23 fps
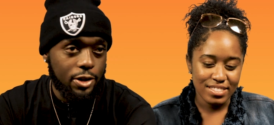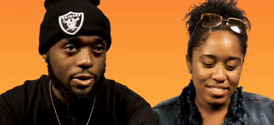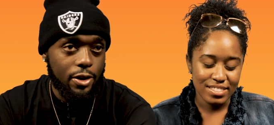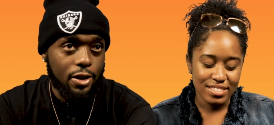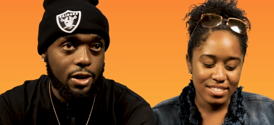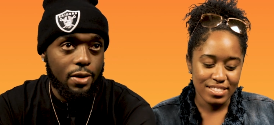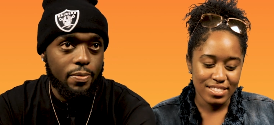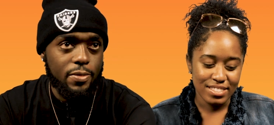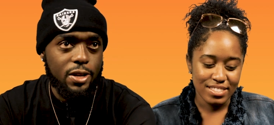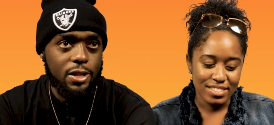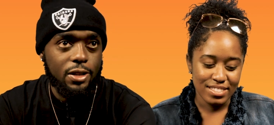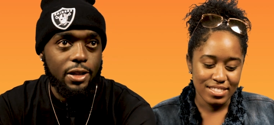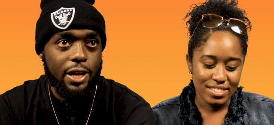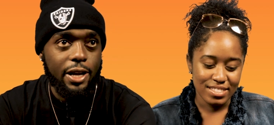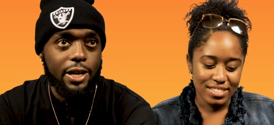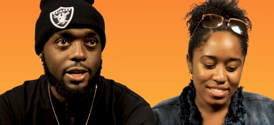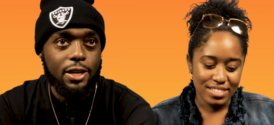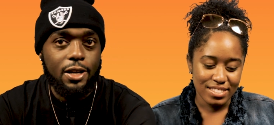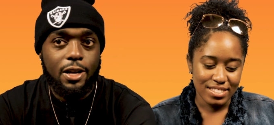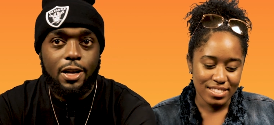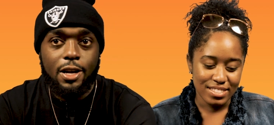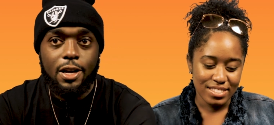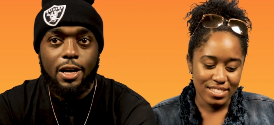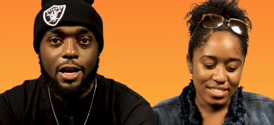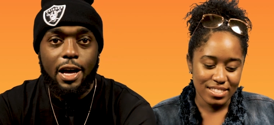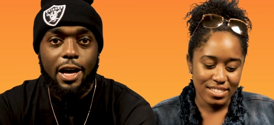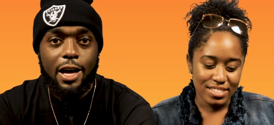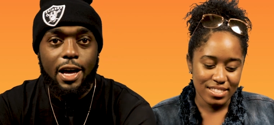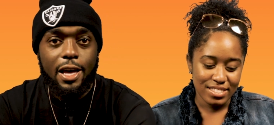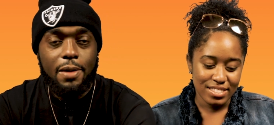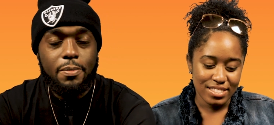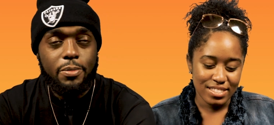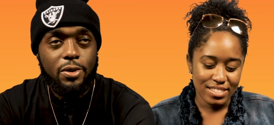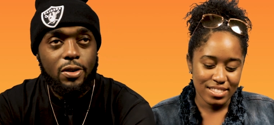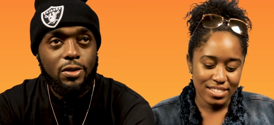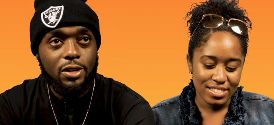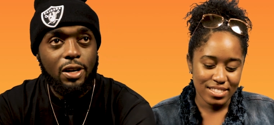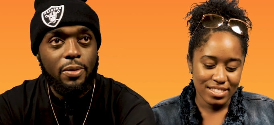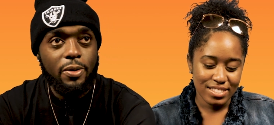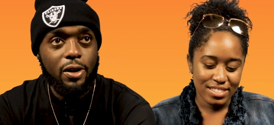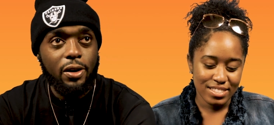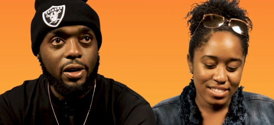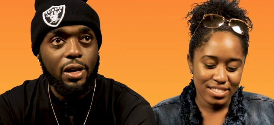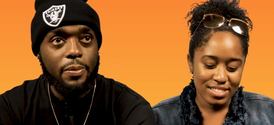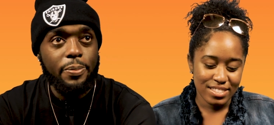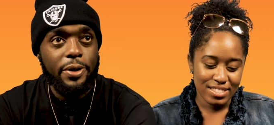Speaker 1: They called me like, "Hey, boo, come
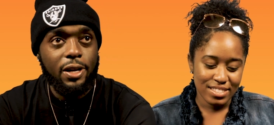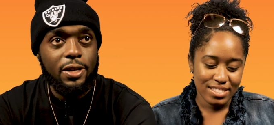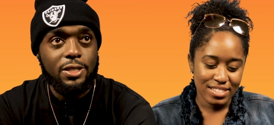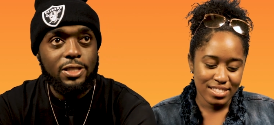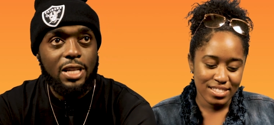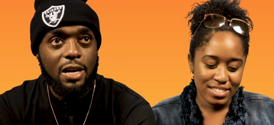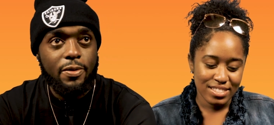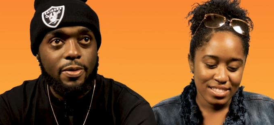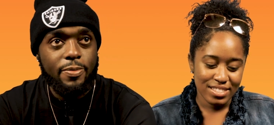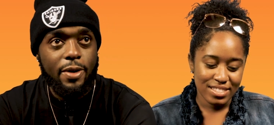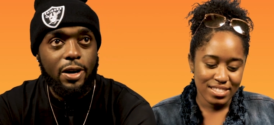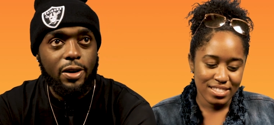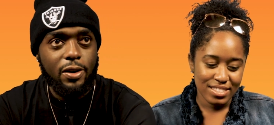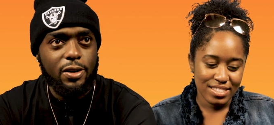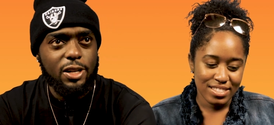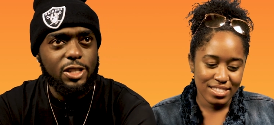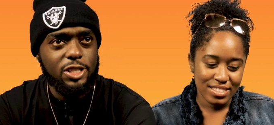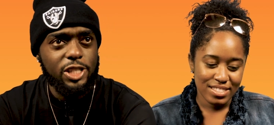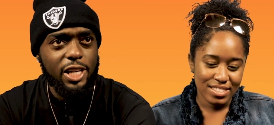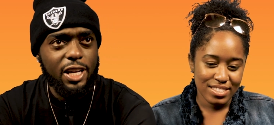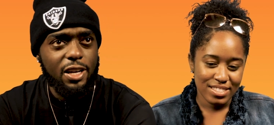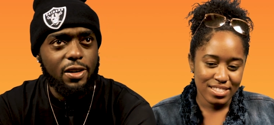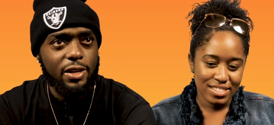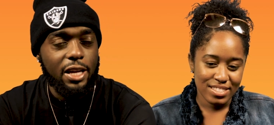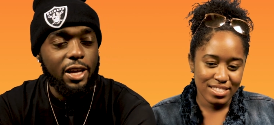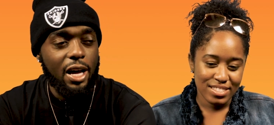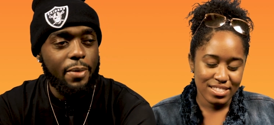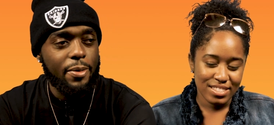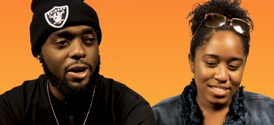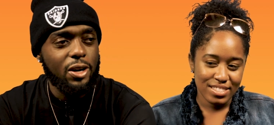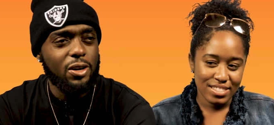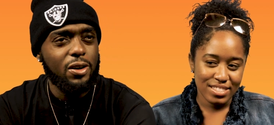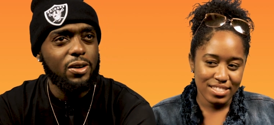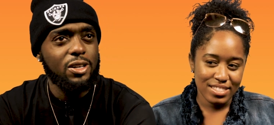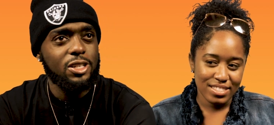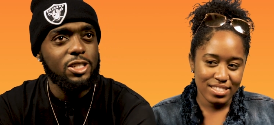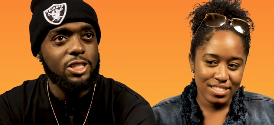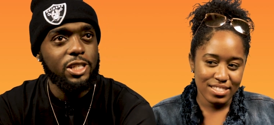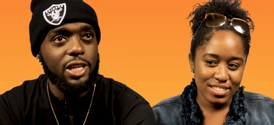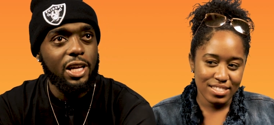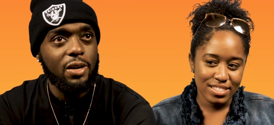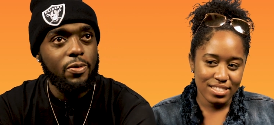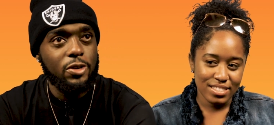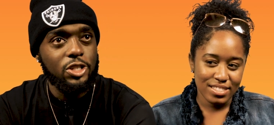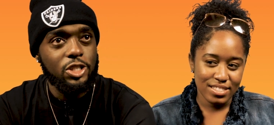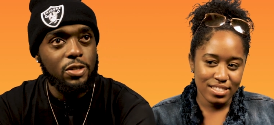hurry and pick us up. We about to go to jail. Like y'all about to go to
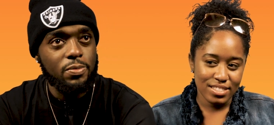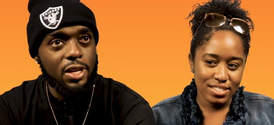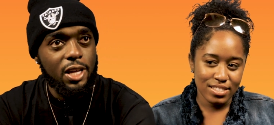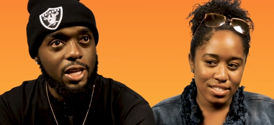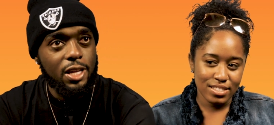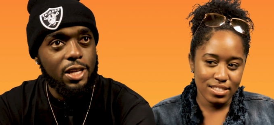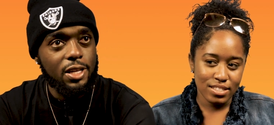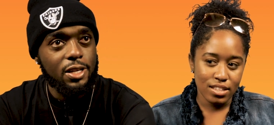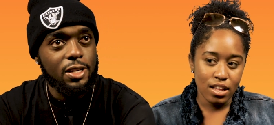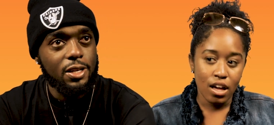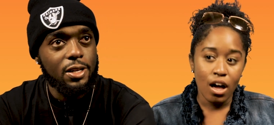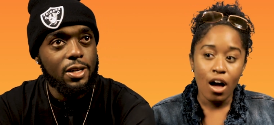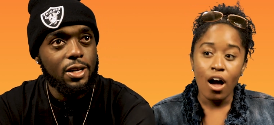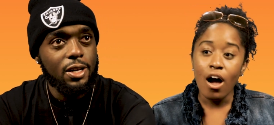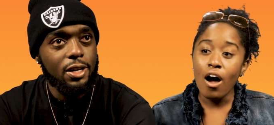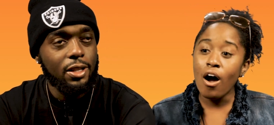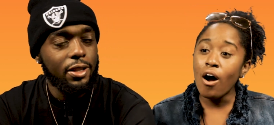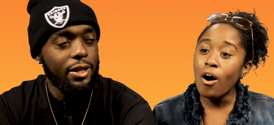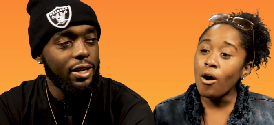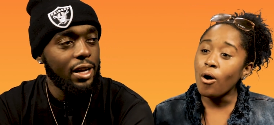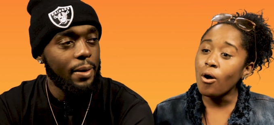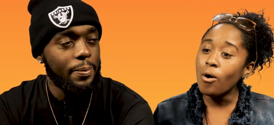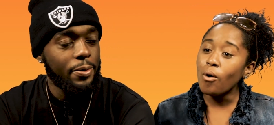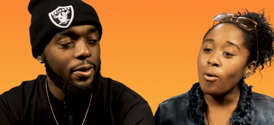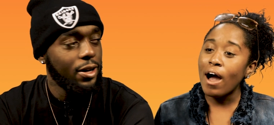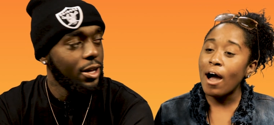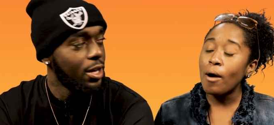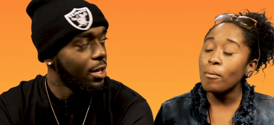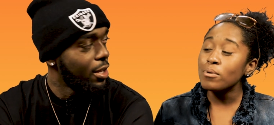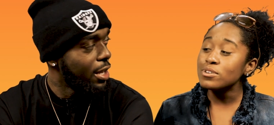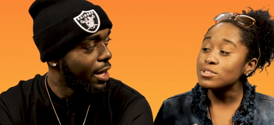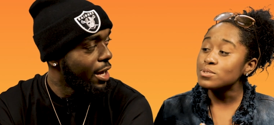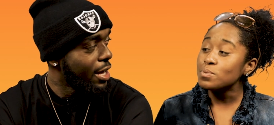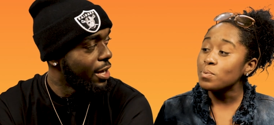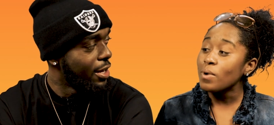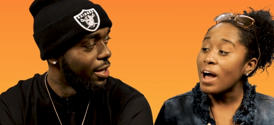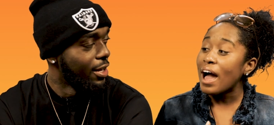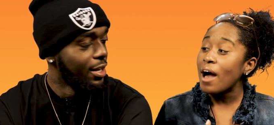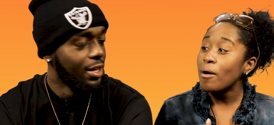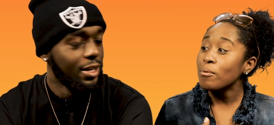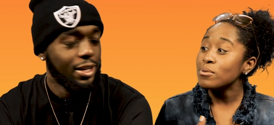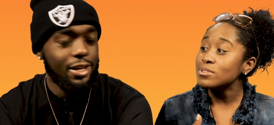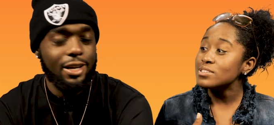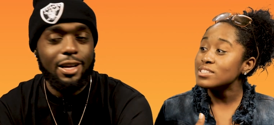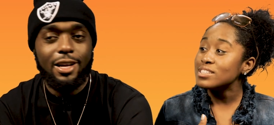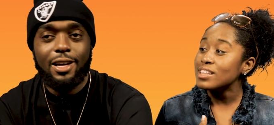jail. What you mean?" Oh, I was, like, I
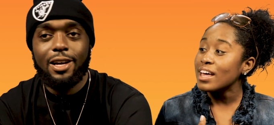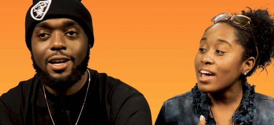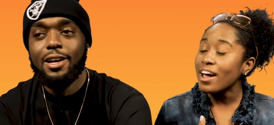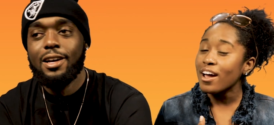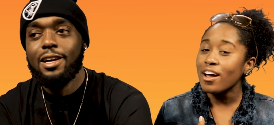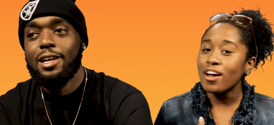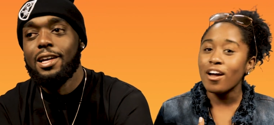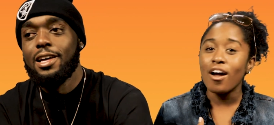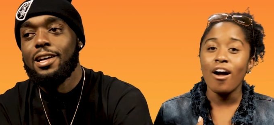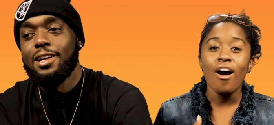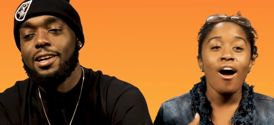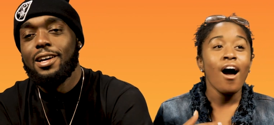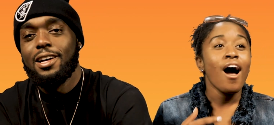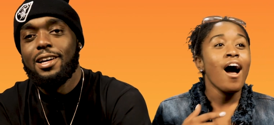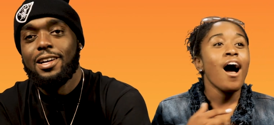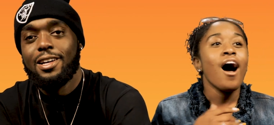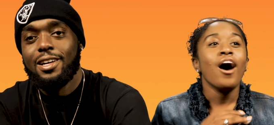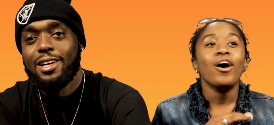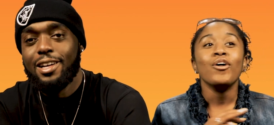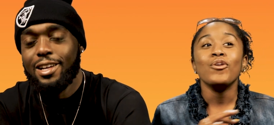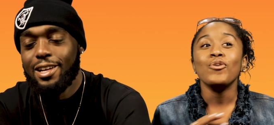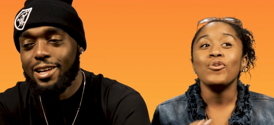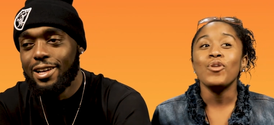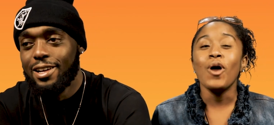
Speaker 2: was there.